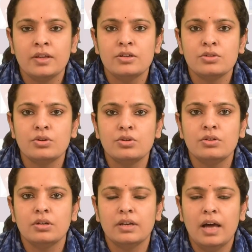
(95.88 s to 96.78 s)
So
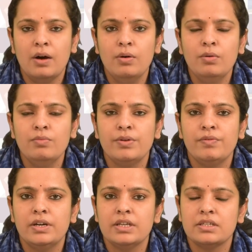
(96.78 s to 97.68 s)
now we
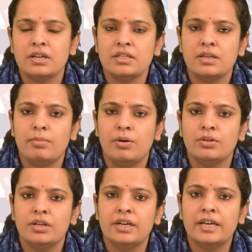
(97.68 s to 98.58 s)
will discuss
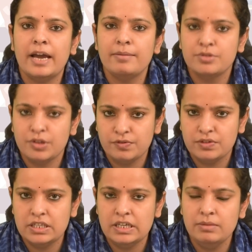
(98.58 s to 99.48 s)
about the types of
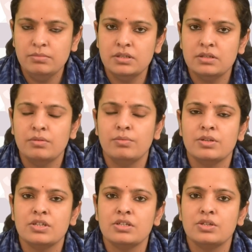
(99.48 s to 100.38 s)
seams
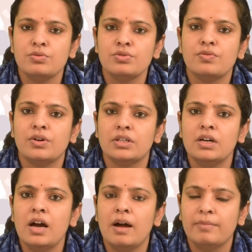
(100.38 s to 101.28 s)
which is used for
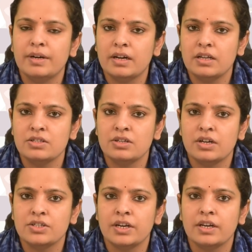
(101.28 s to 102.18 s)
the garment
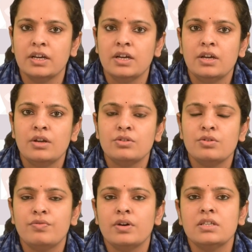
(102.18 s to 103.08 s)
construction.
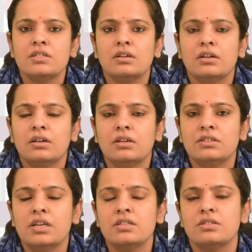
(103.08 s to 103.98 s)
So first,
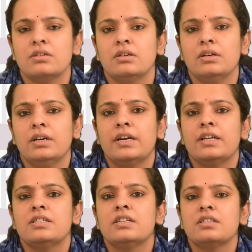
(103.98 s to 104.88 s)
just let
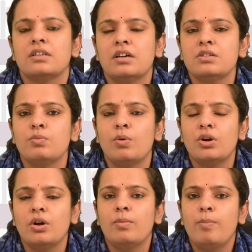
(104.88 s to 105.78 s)
us discuss
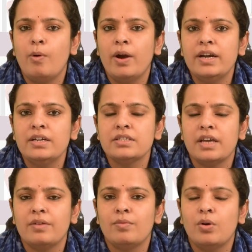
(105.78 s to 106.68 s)
what all points
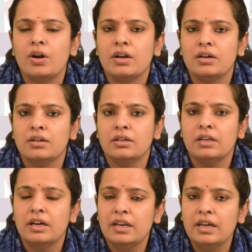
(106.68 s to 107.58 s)
and what
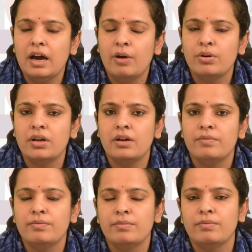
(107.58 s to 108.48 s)
learning
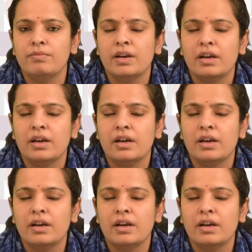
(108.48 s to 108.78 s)
outcome will